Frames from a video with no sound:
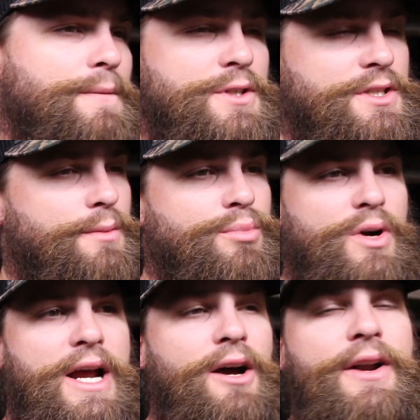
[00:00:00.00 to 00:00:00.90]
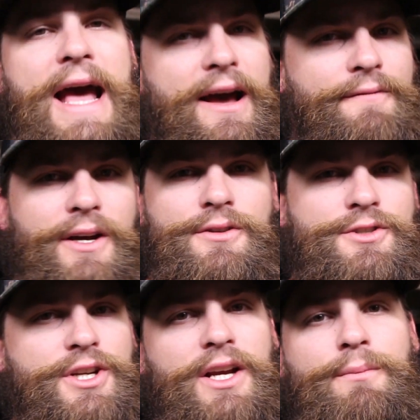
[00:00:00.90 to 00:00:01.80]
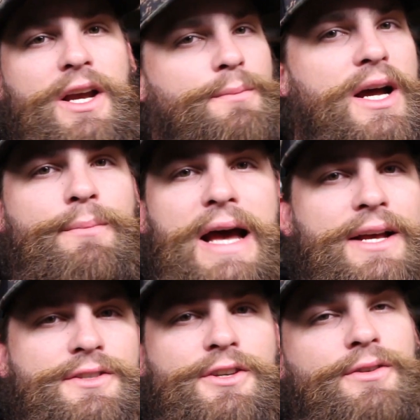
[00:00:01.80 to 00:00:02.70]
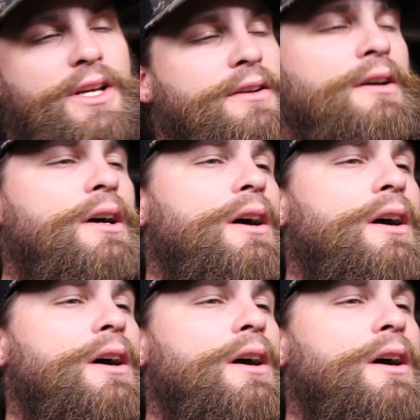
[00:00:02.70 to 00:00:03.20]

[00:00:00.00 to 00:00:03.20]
just a brown 1/2-ounce jig made by Bass Union.